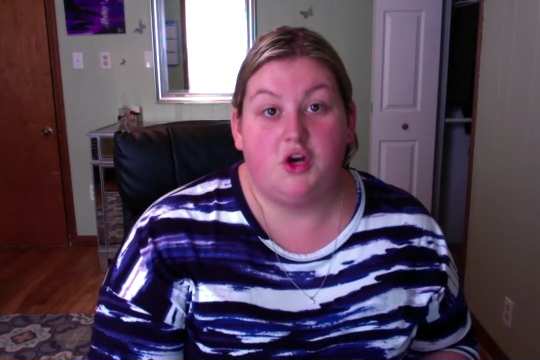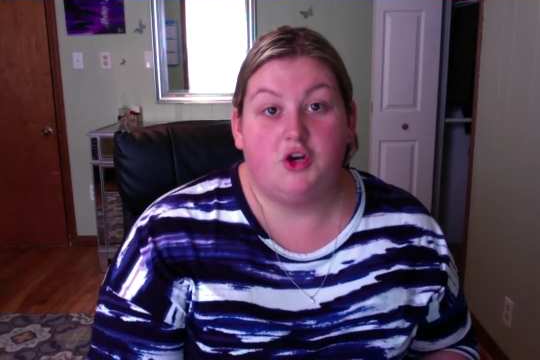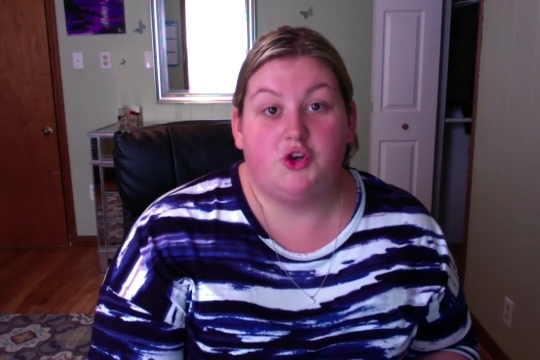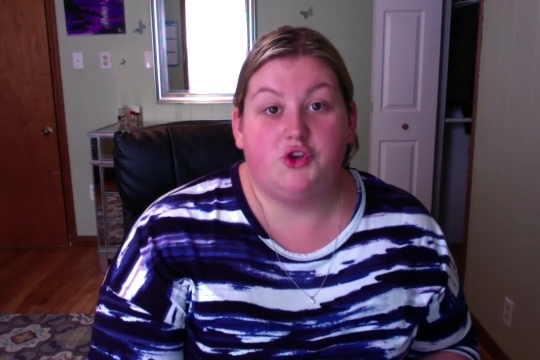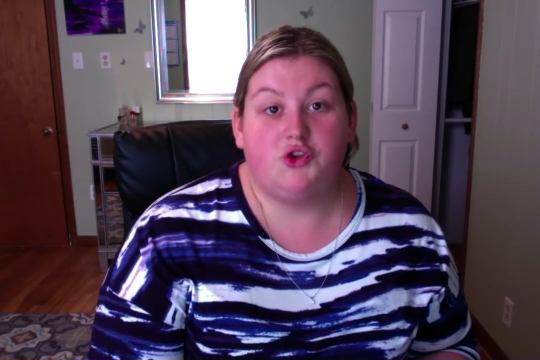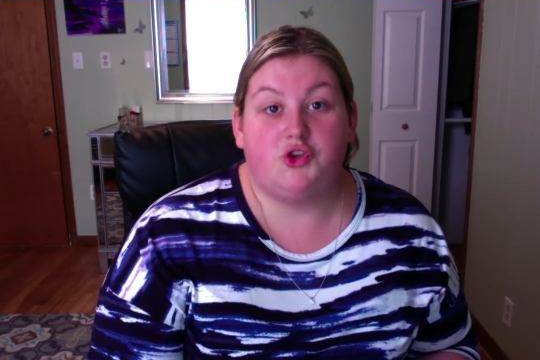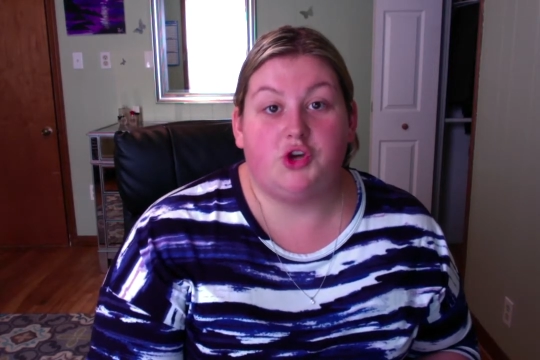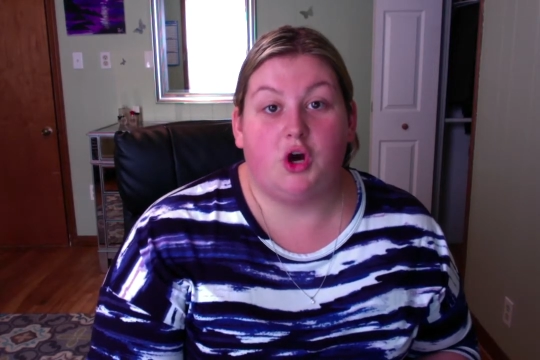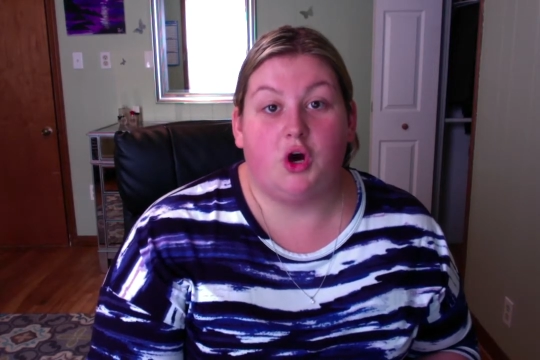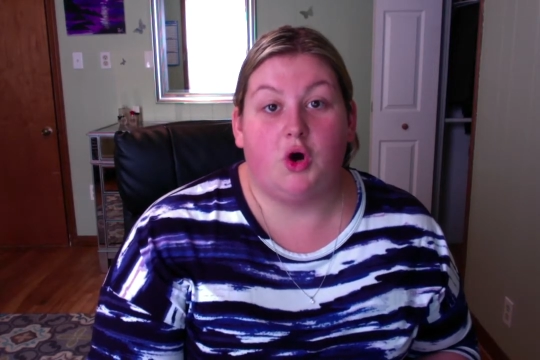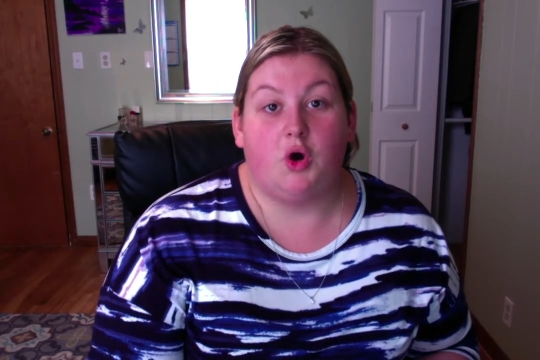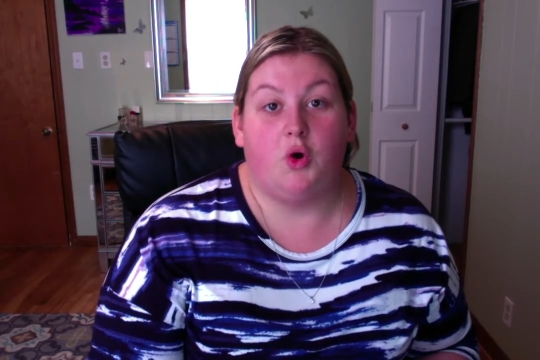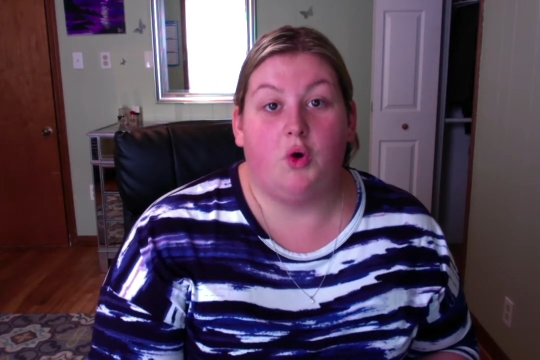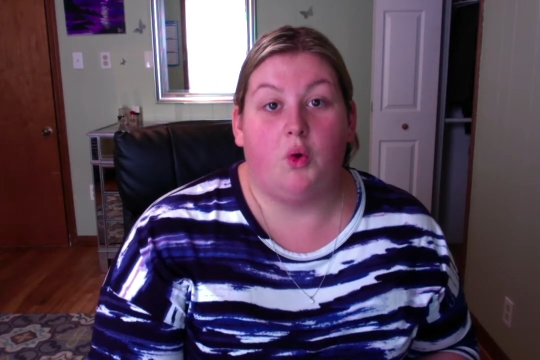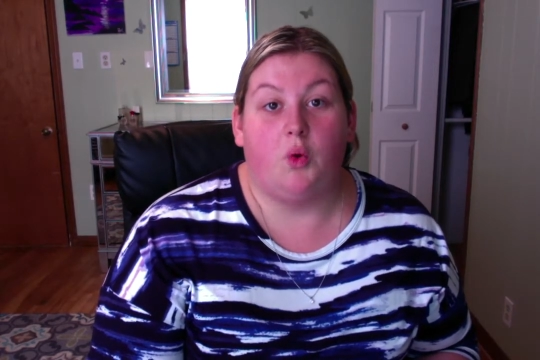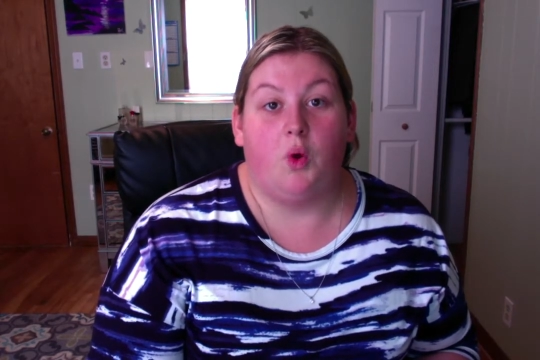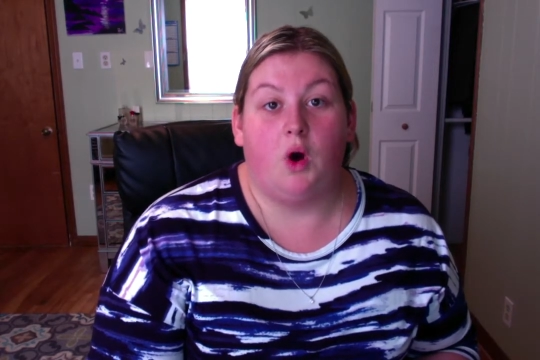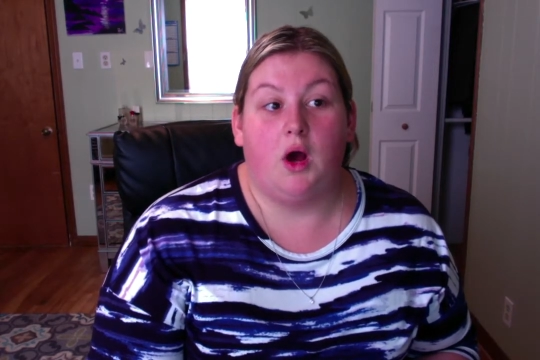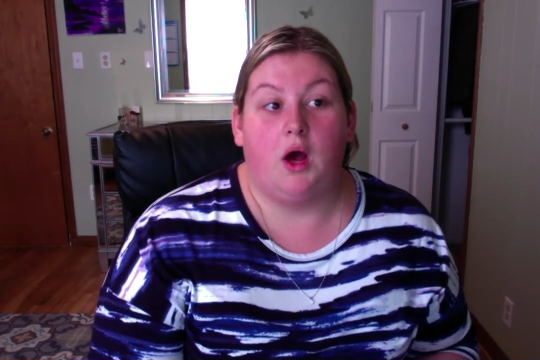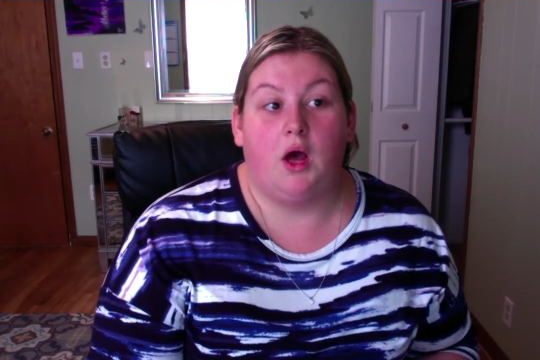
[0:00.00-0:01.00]

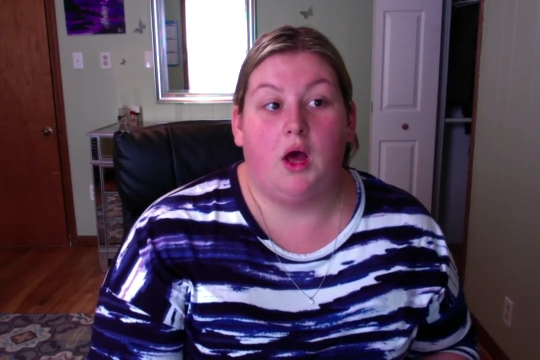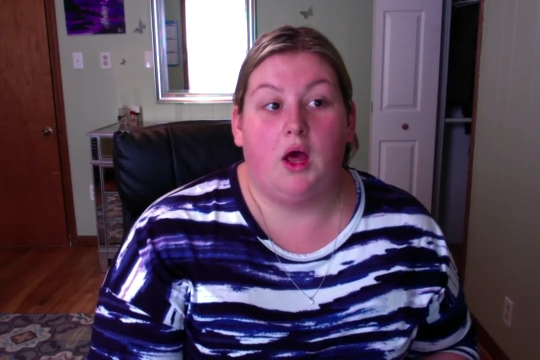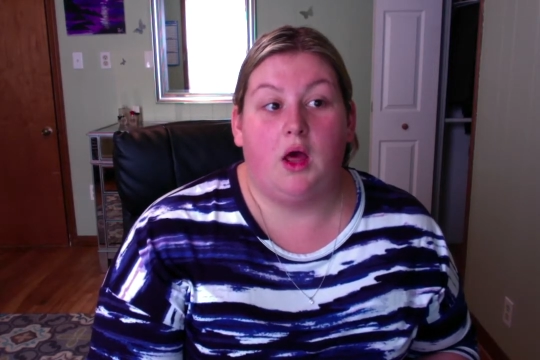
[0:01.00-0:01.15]
So